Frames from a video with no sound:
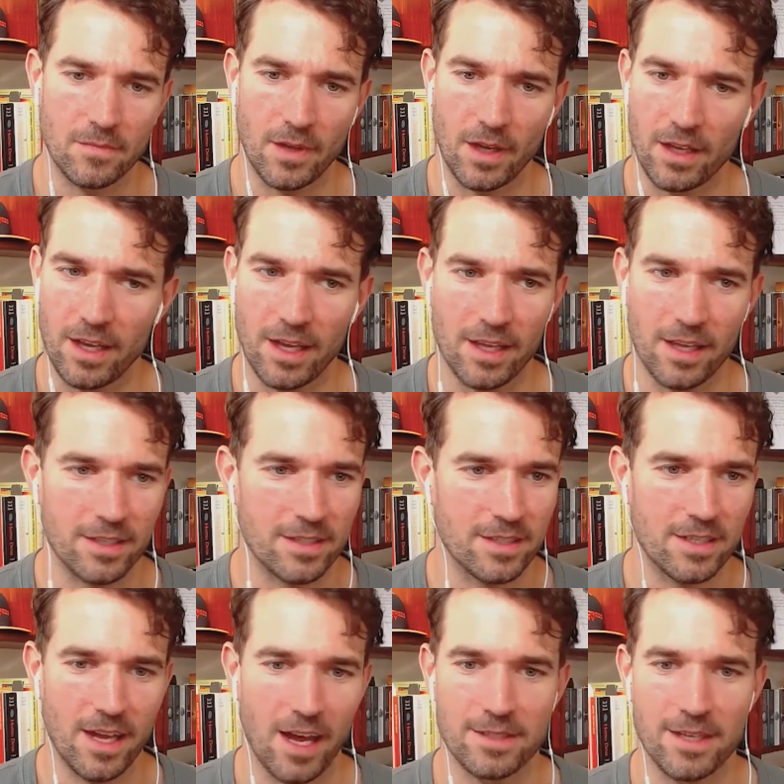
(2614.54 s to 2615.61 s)
That's
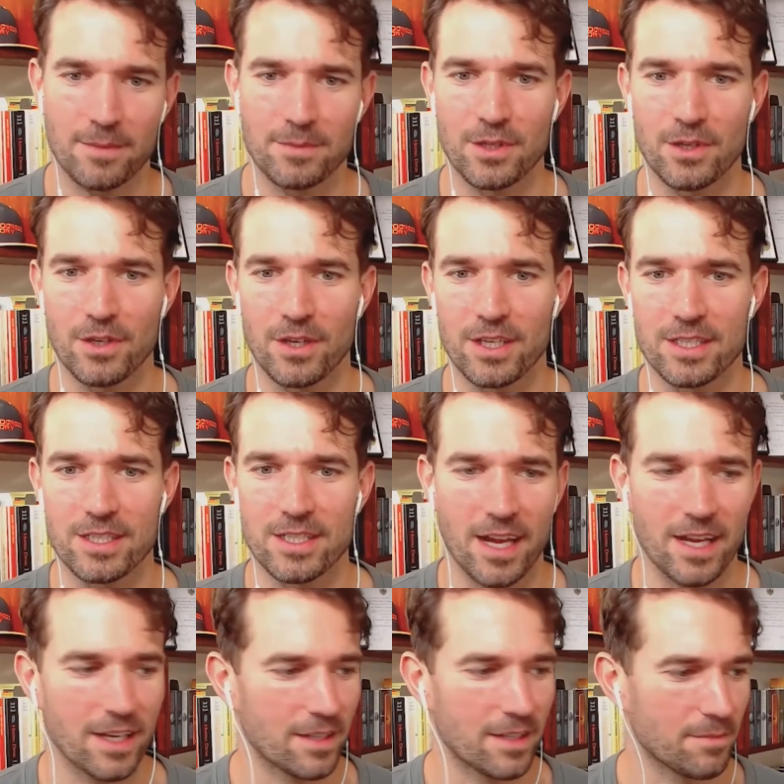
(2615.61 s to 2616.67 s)
absolutely
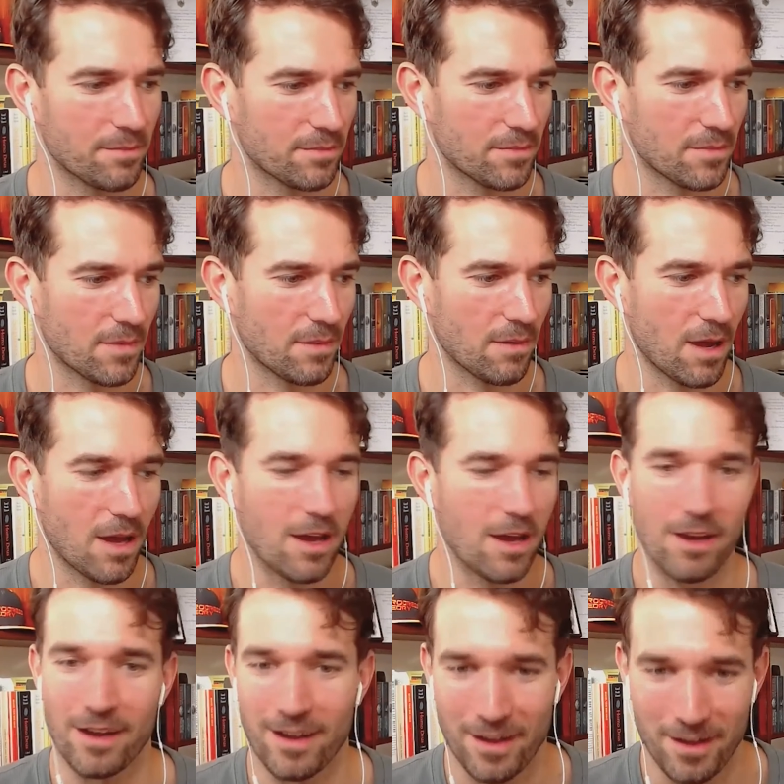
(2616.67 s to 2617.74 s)
insane.
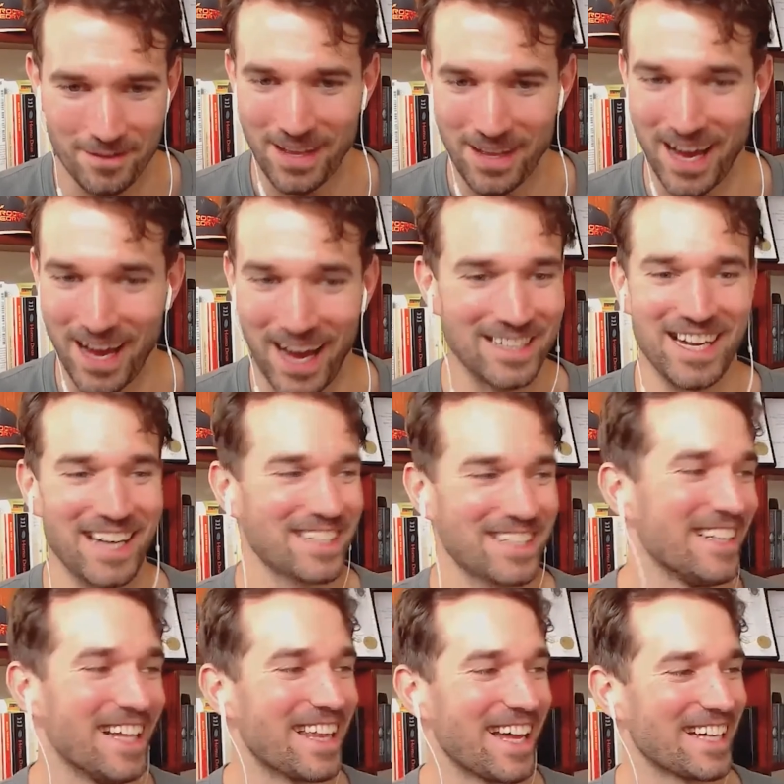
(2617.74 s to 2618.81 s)

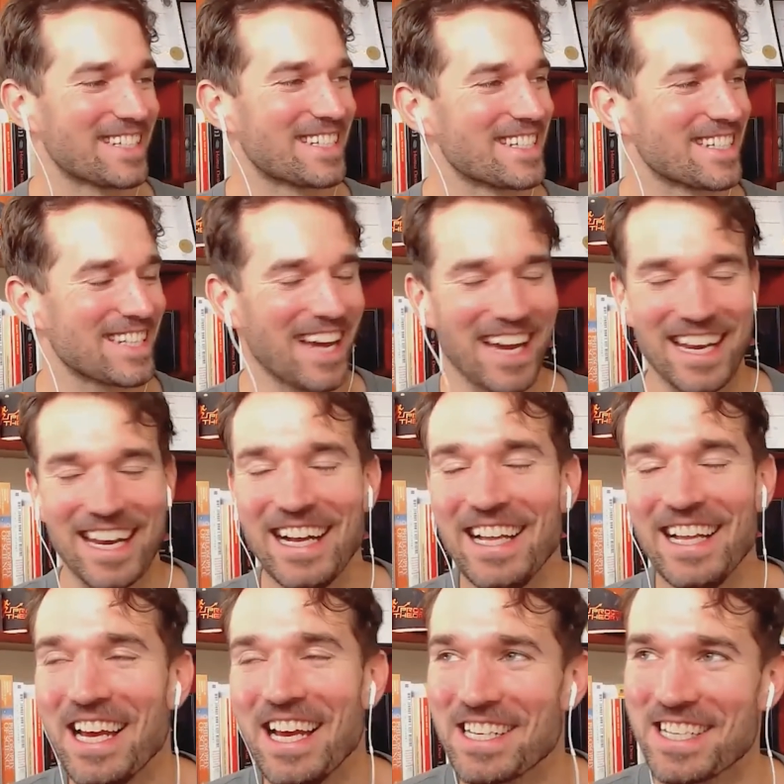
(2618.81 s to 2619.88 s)
That's insane.
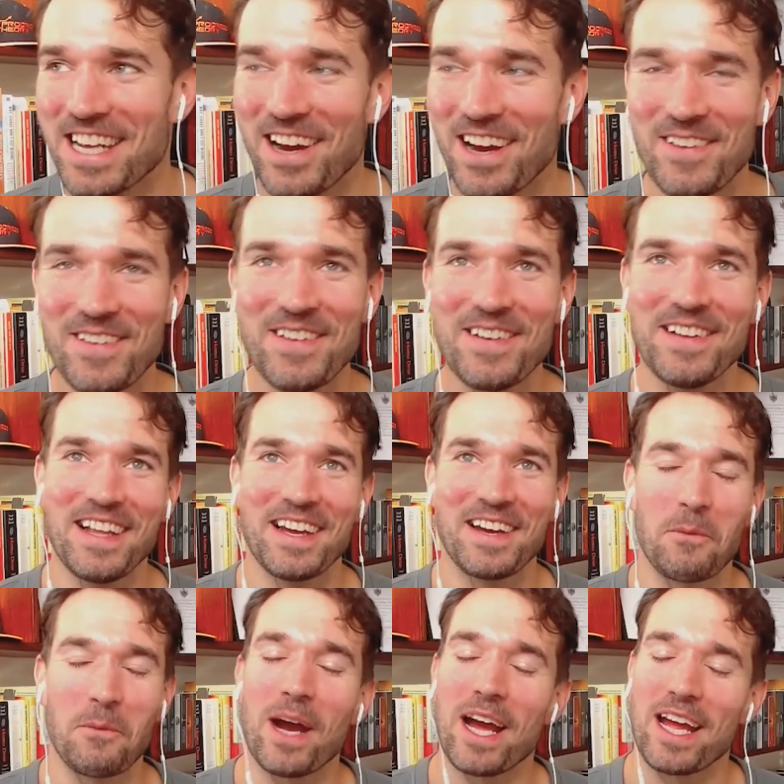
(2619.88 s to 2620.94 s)
So,
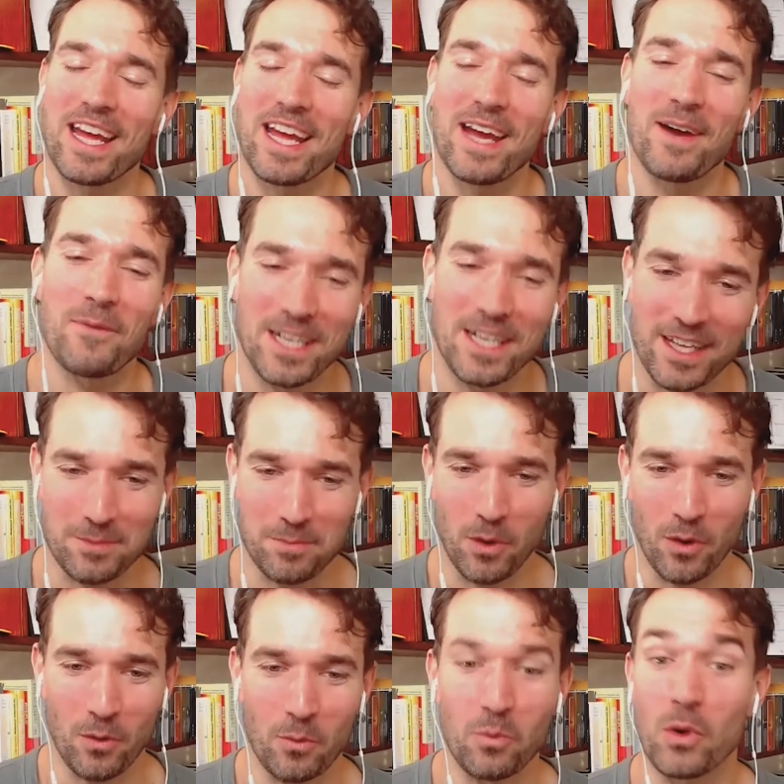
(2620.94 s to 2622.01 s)
where do you think the
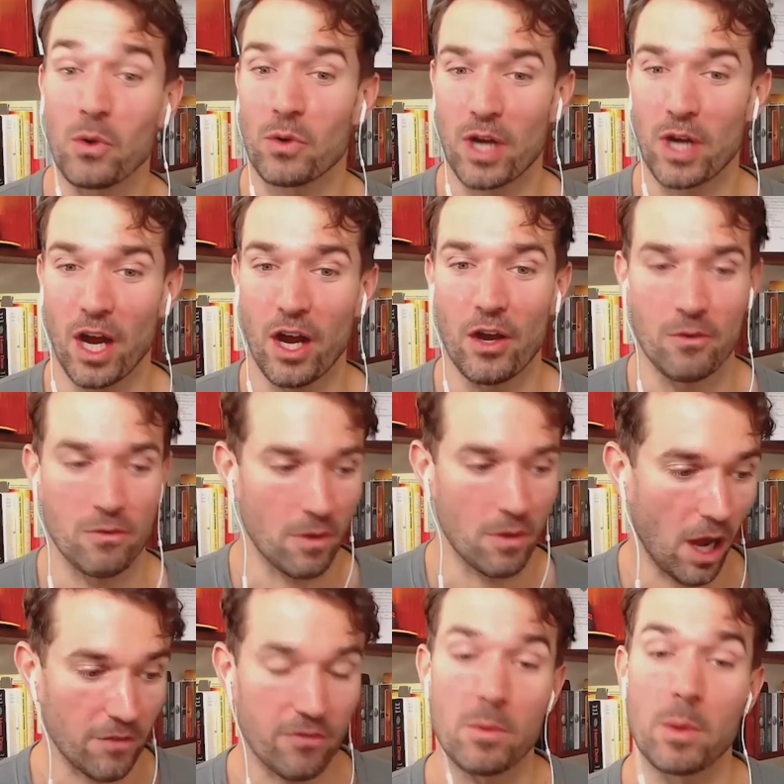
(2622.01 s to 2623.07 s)
sport will go,
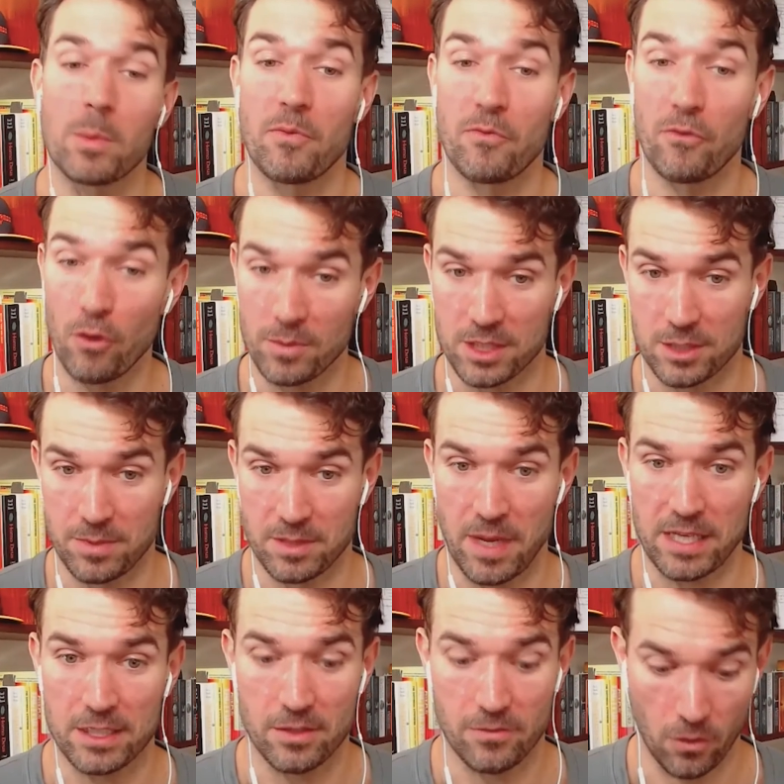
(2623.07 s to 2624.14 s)
either from a performance
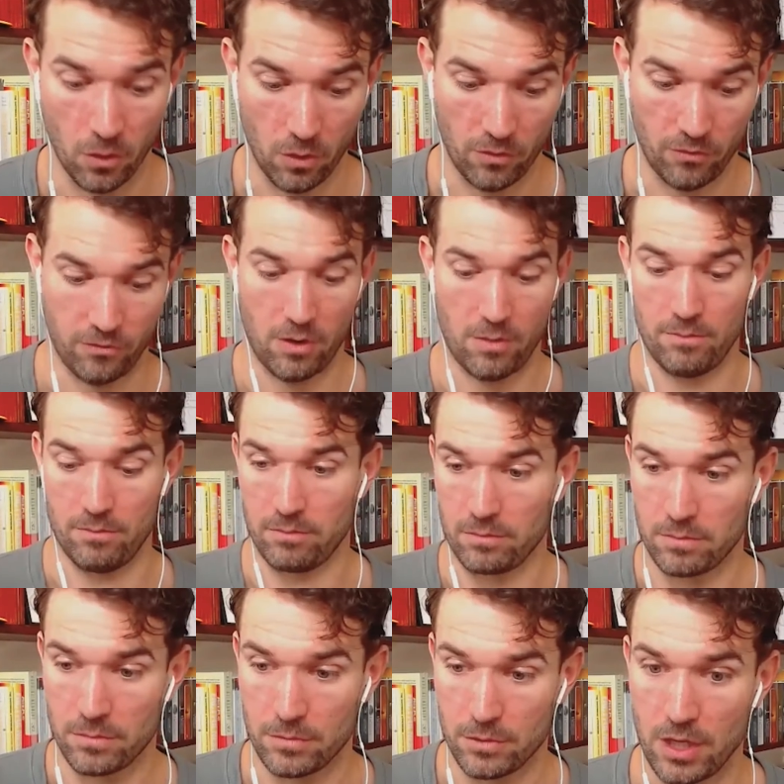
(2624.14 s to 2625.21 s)
perspective or from
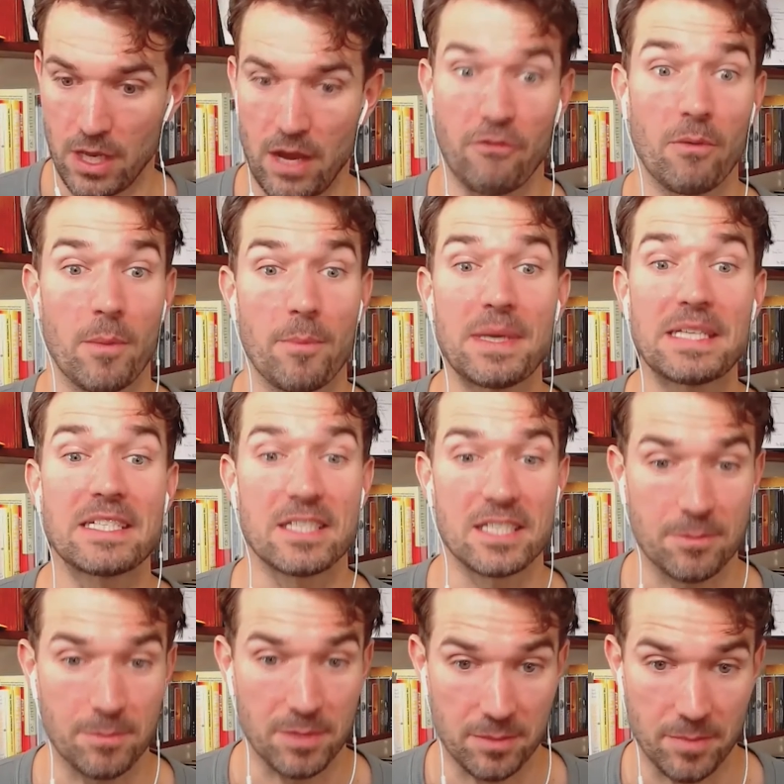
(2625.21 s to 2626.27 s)
a
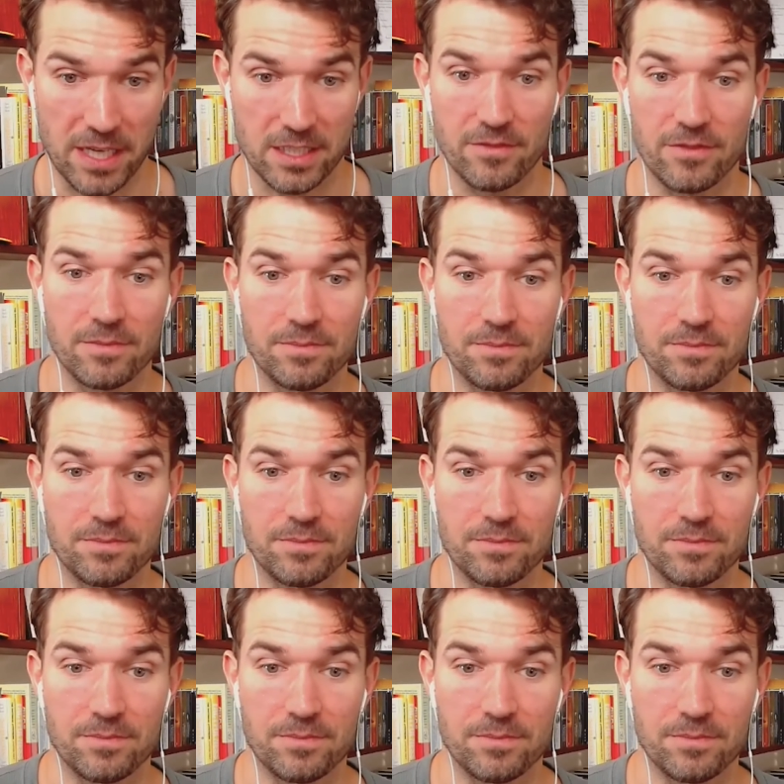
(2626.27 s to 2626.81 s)
business perspective?